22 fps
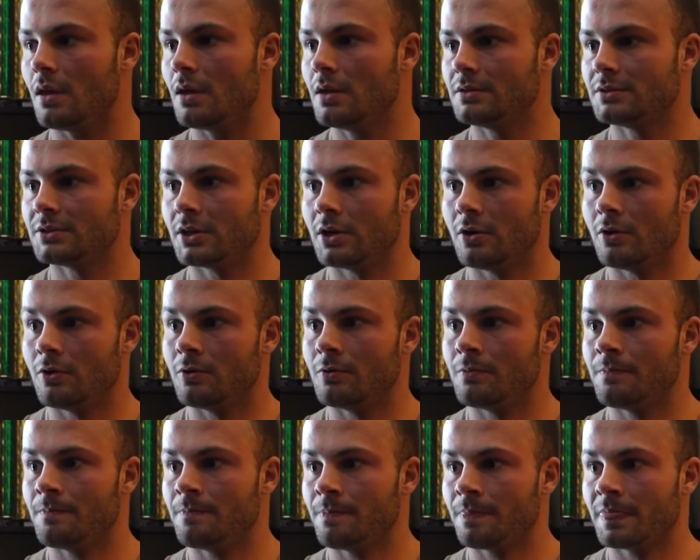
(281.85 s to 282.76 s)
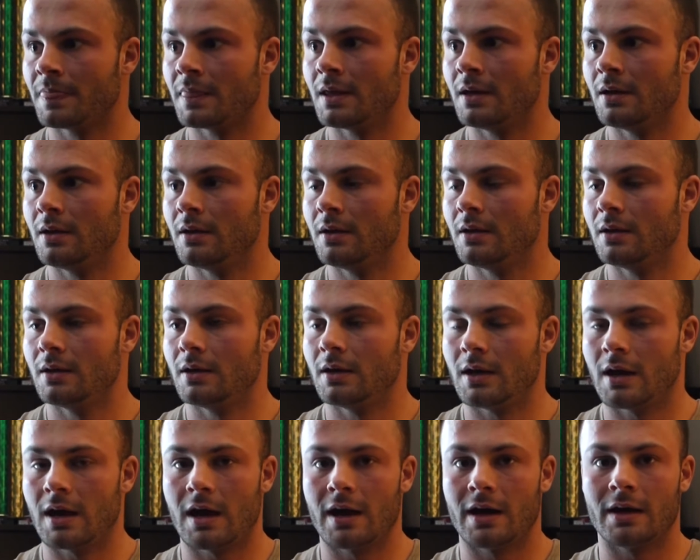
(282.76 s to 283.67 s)
So
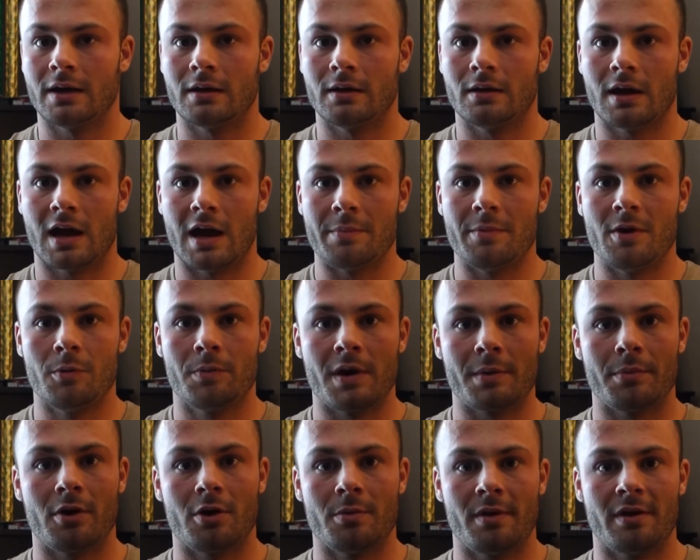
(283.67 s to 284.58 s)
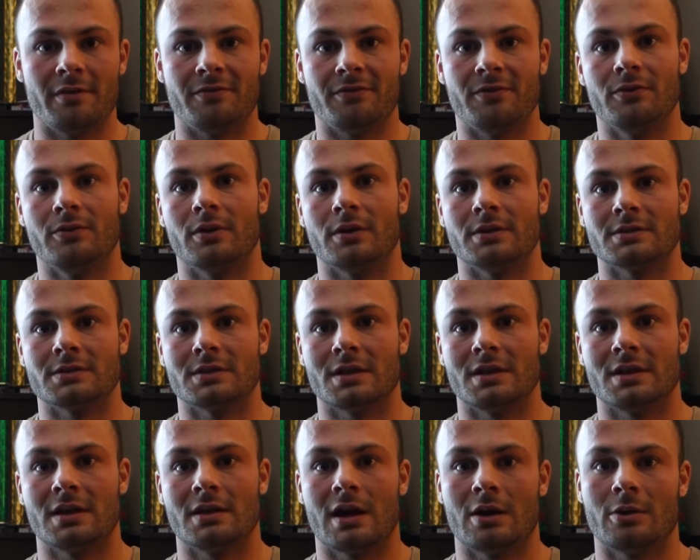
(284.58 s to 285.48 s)
I meal prep all my food on
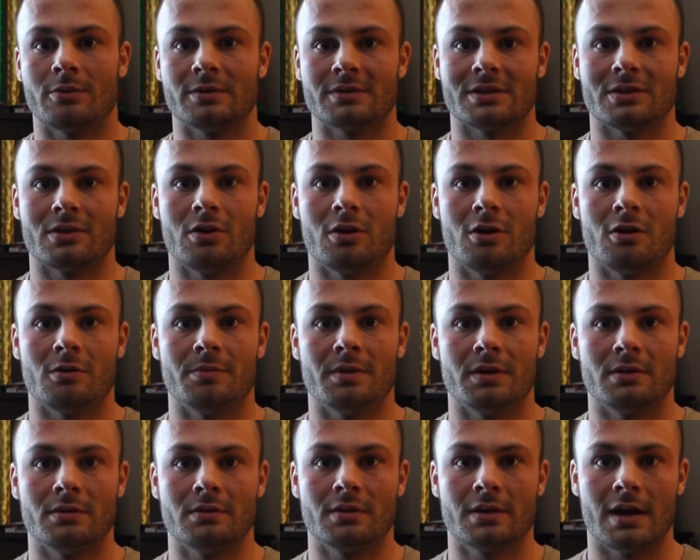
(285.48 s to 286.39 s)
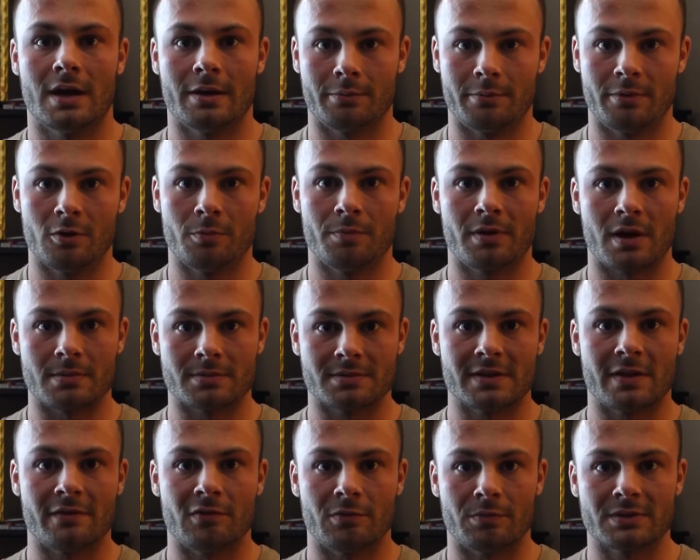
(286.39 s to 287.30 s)
Sunday. I don't want to say all, but I meal prep
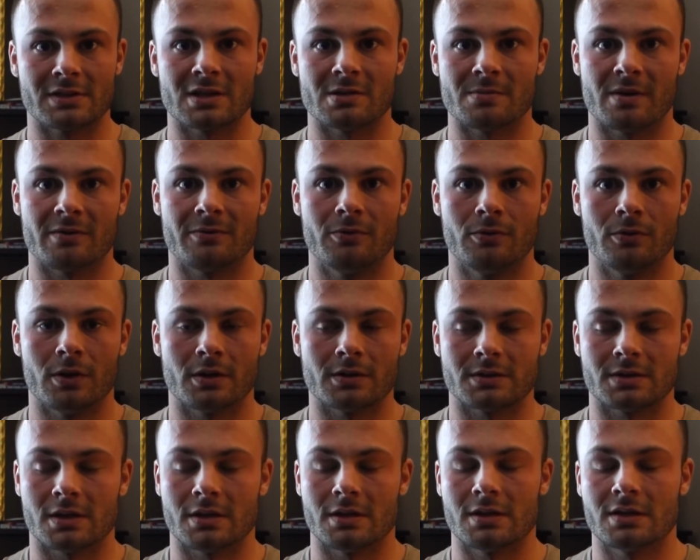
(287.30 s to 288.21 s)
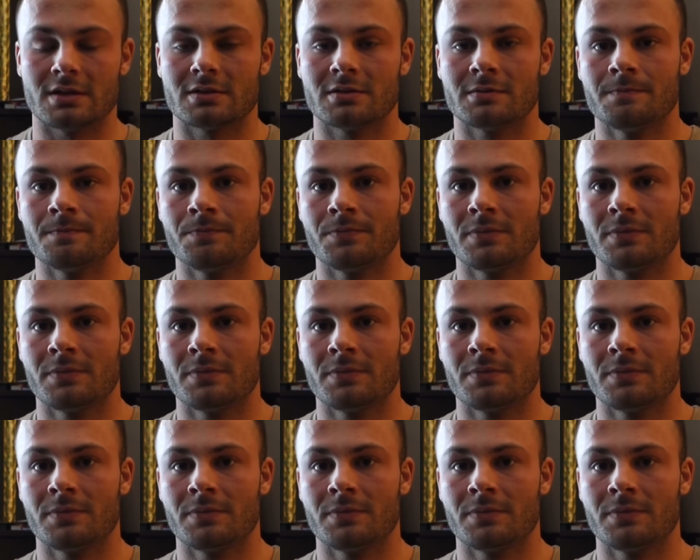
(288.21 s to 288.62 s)
70% of my food on Sundays.